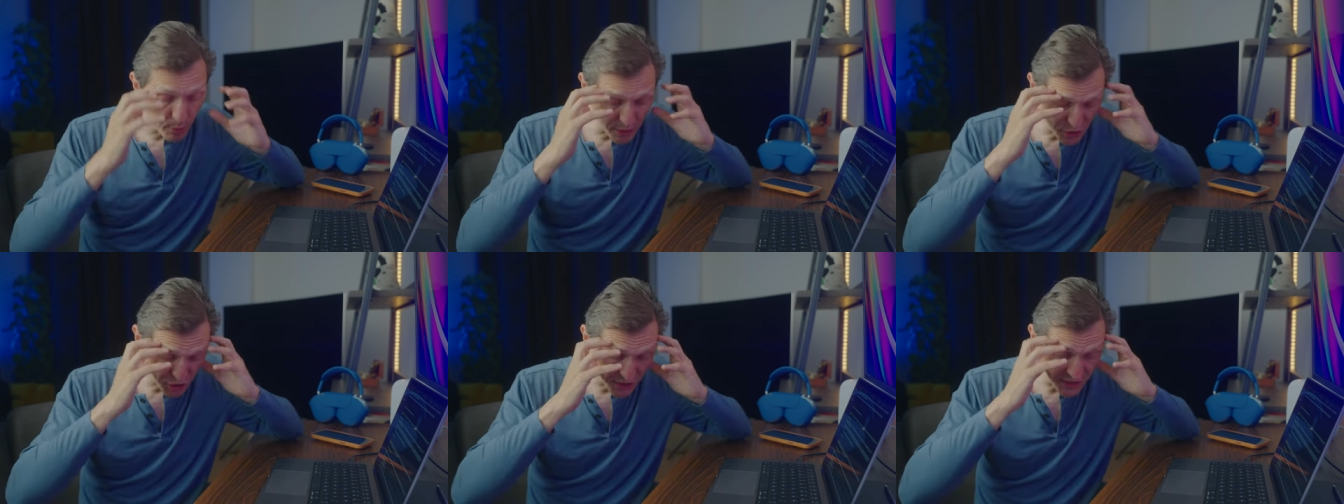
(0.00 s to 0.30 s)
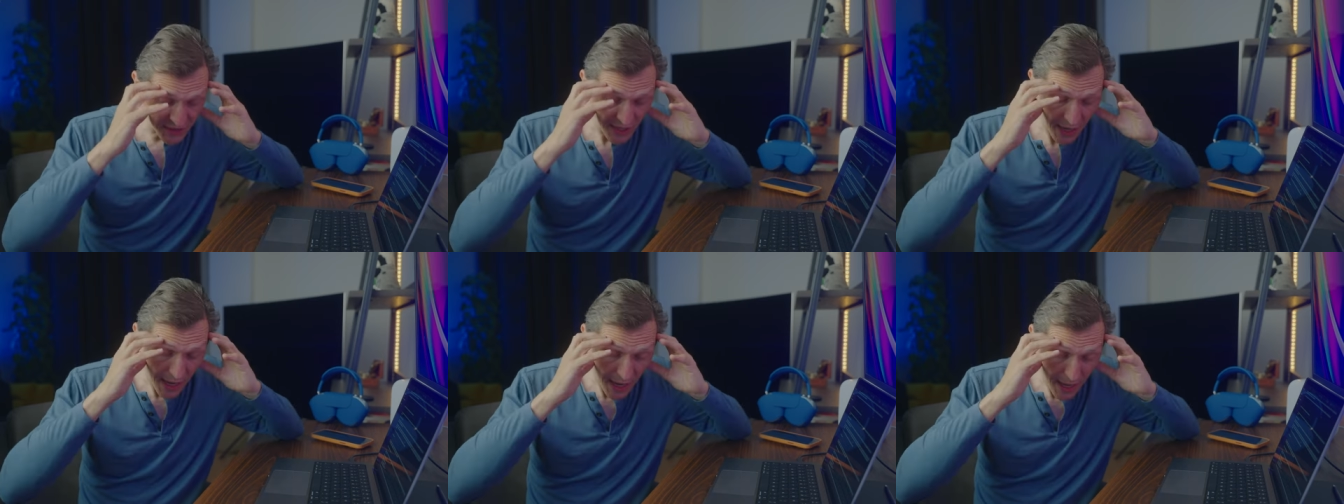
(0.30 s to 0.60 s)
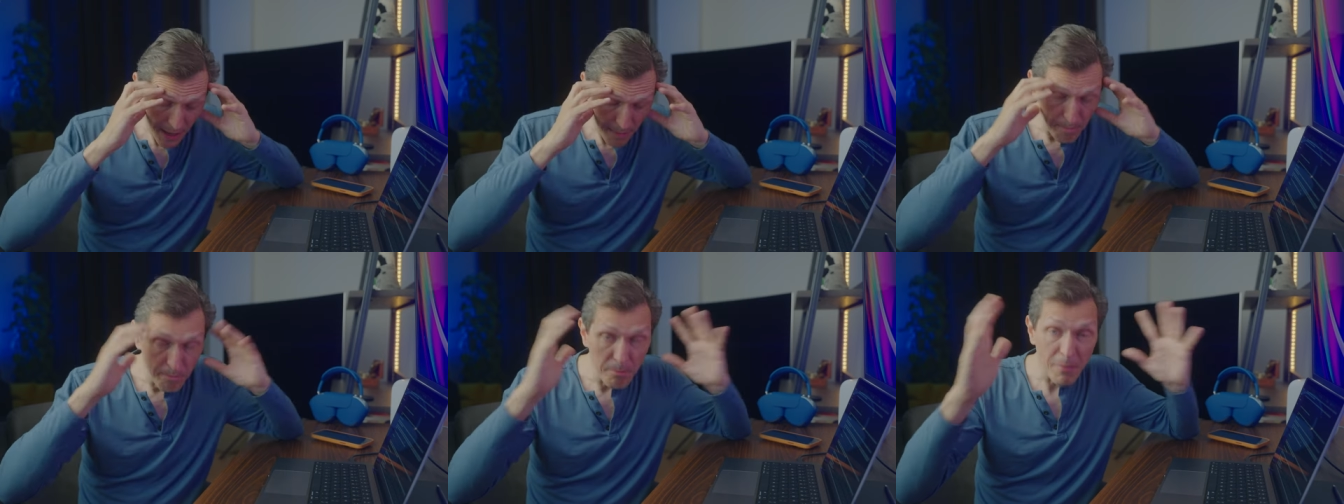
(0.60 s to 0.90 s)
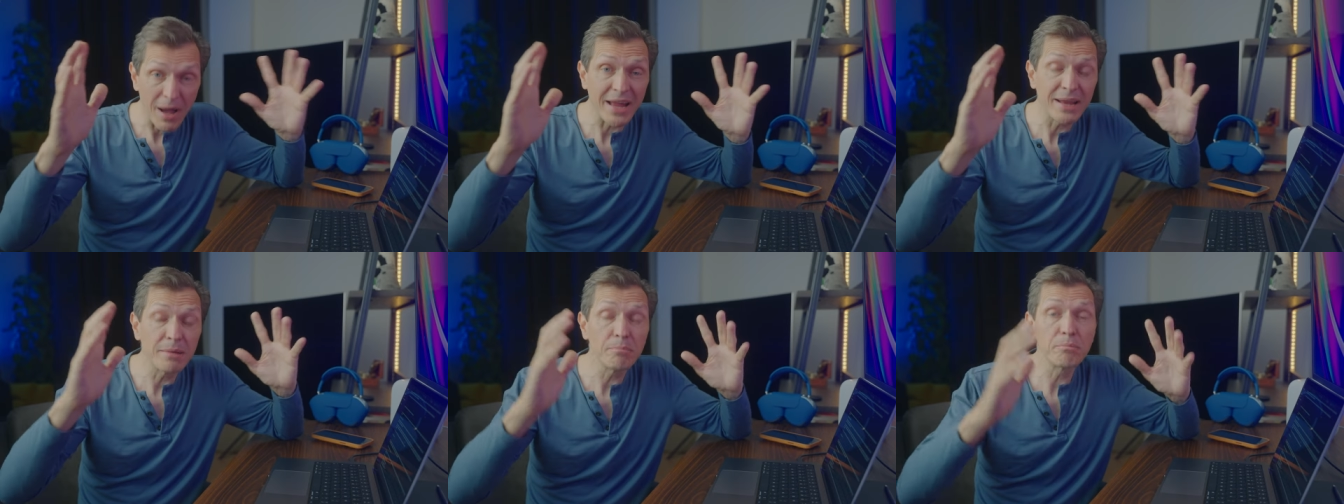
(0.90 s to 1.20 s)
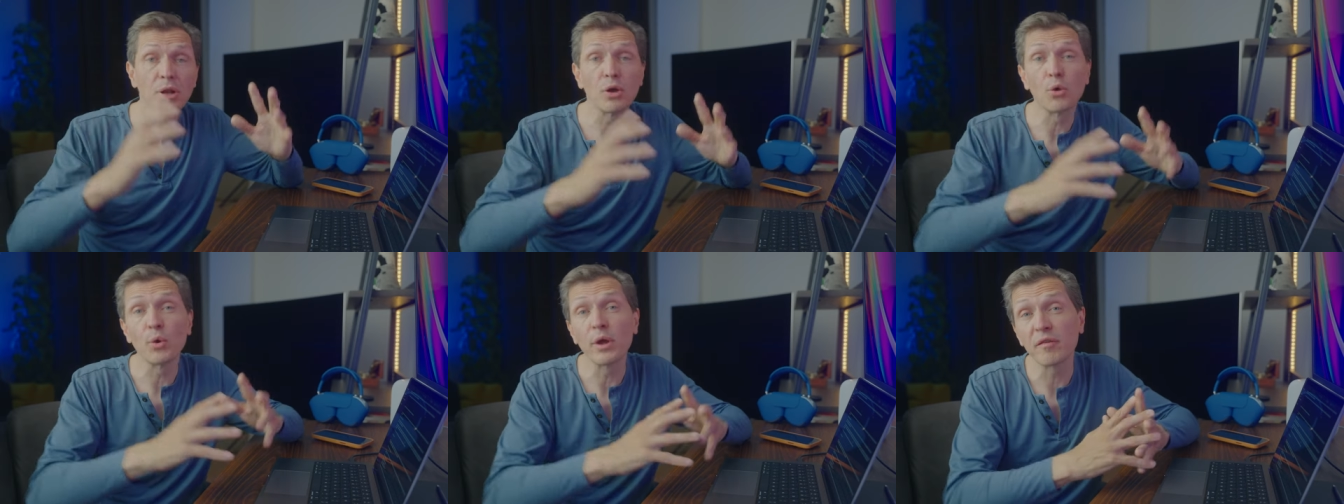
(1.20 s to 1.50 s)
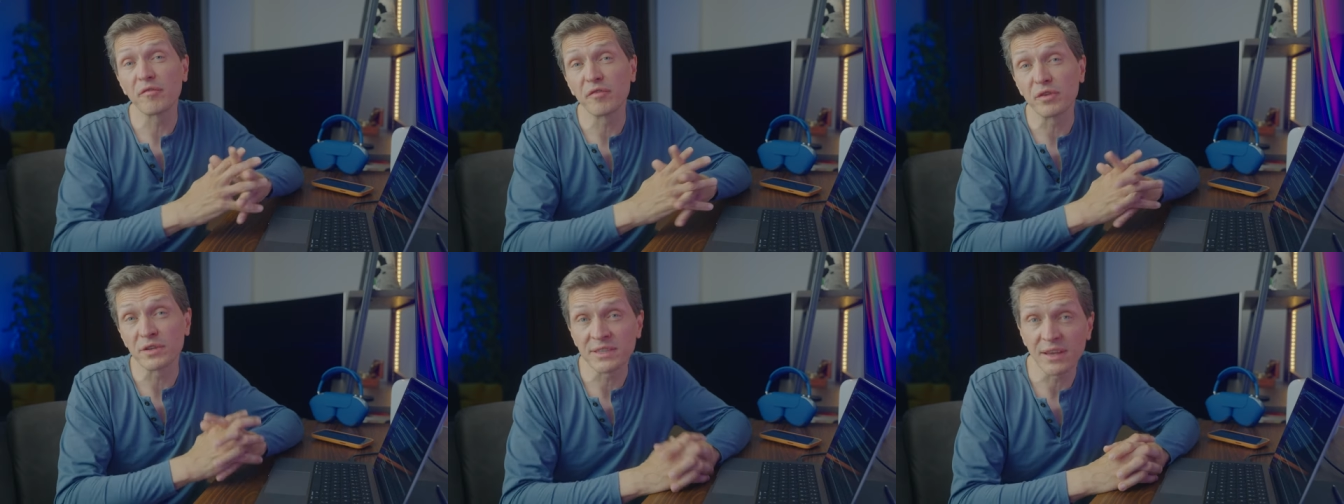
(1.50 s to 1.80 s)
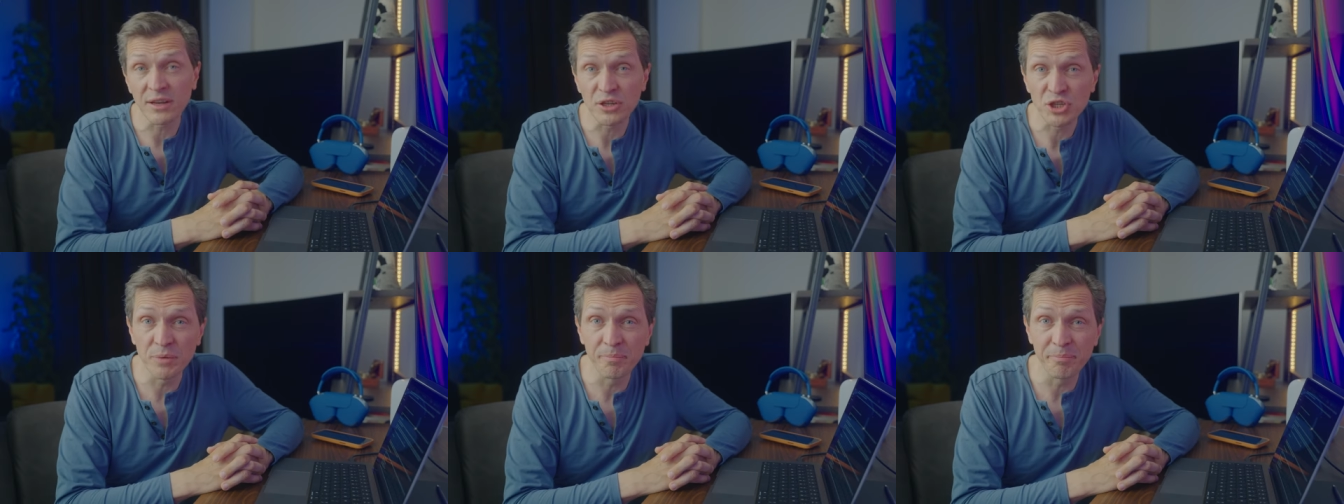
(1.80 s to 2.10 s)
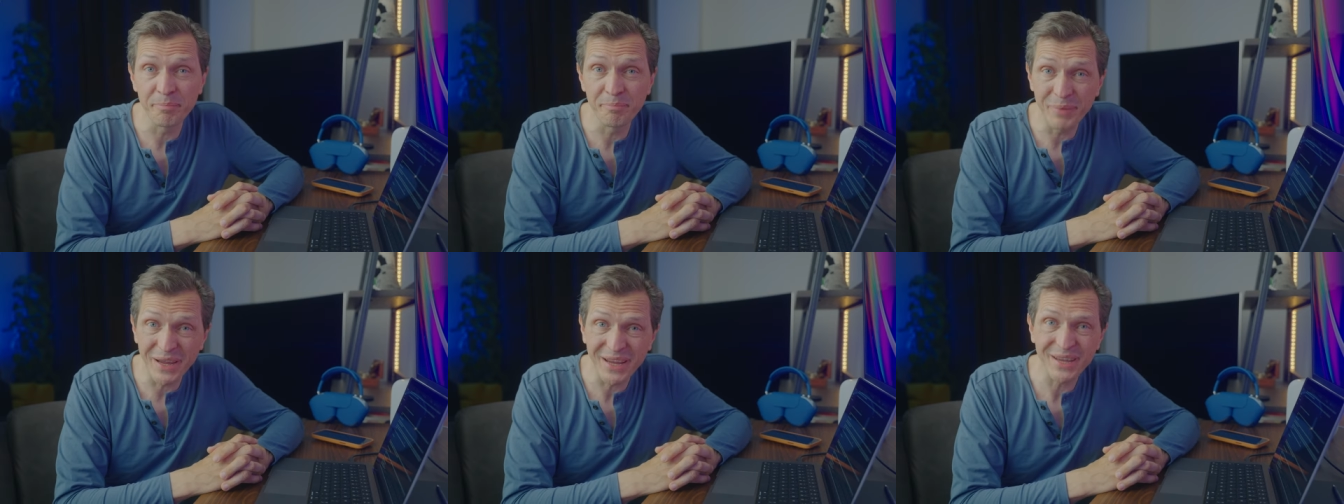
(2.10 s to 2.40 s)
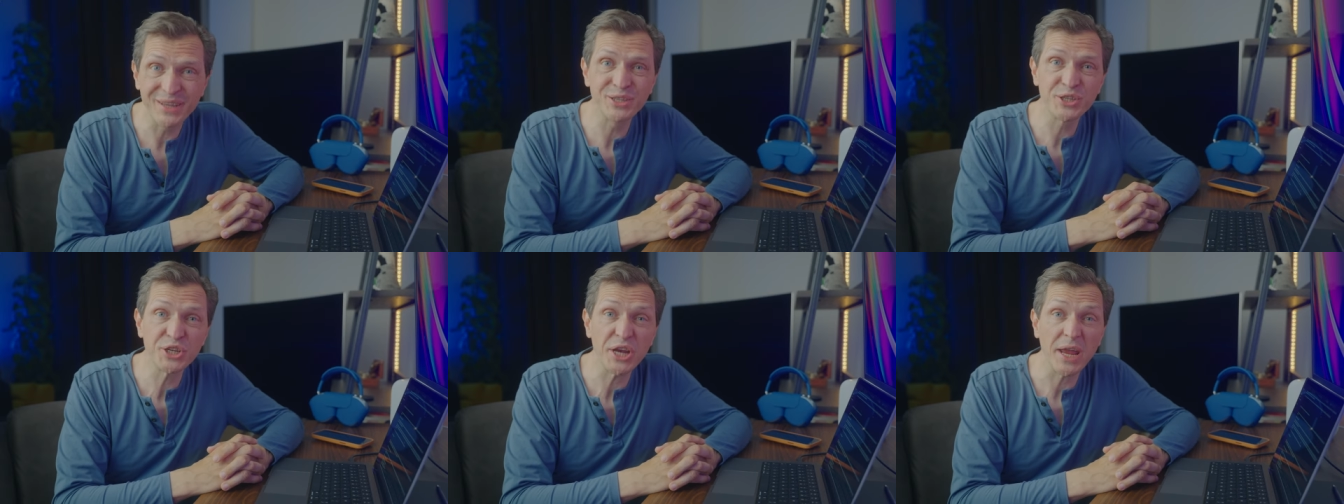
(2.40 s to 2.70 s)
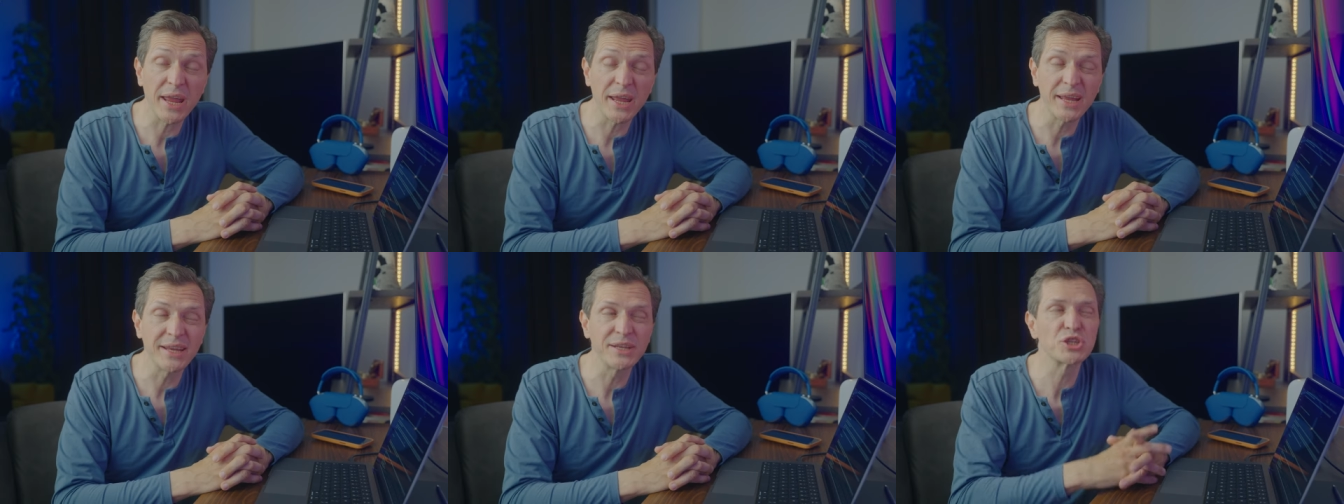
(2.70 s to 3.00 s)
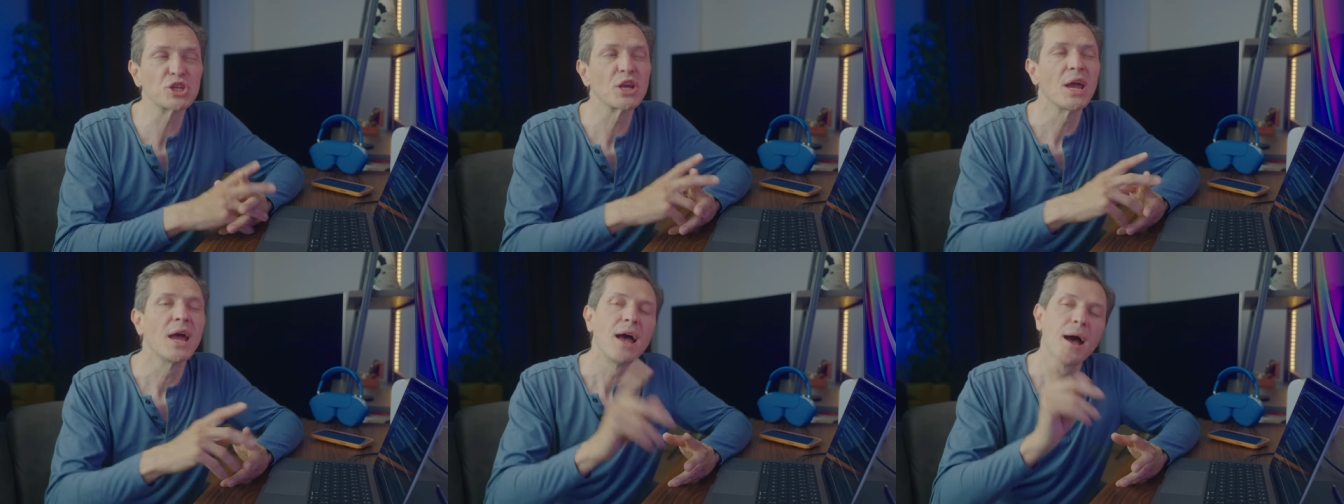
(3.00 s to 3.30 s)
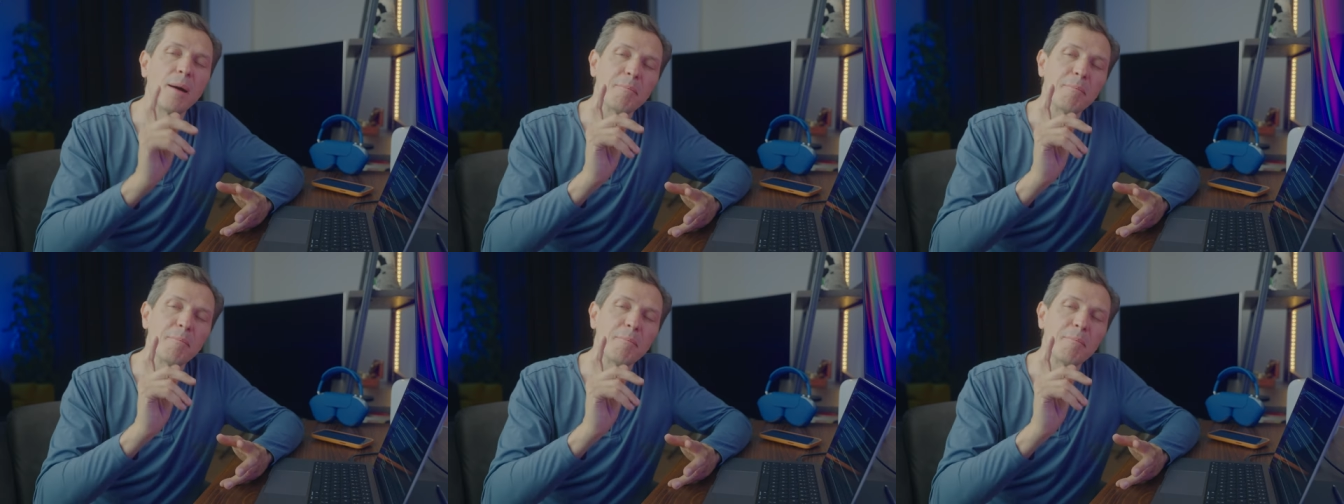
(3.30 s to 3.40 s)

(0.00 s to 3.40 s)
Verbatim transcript: which is mind blowing for such a big change.